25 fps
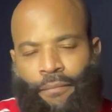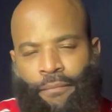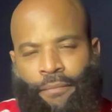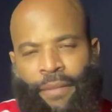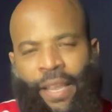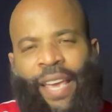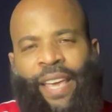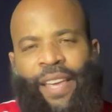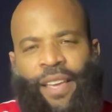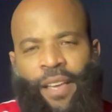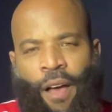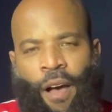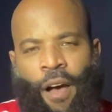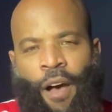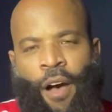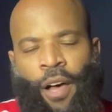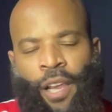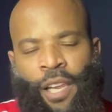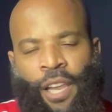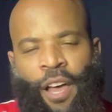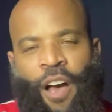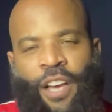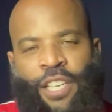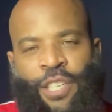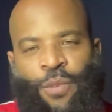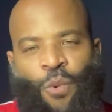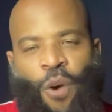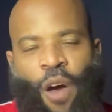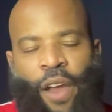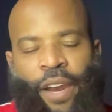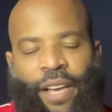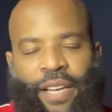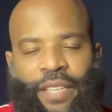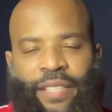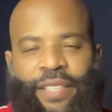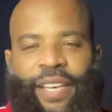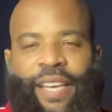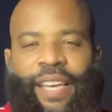they Olajuwon
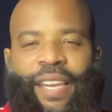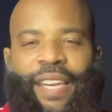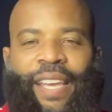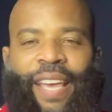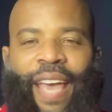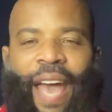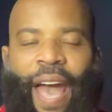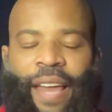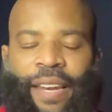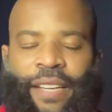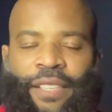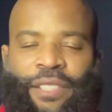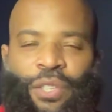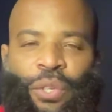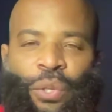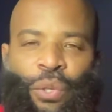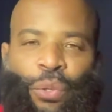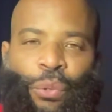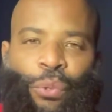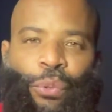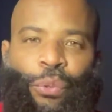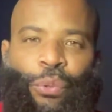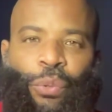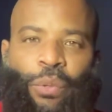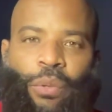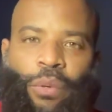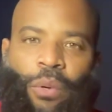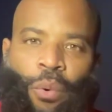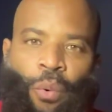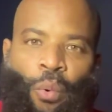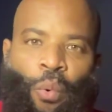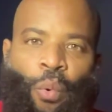and Katina got into,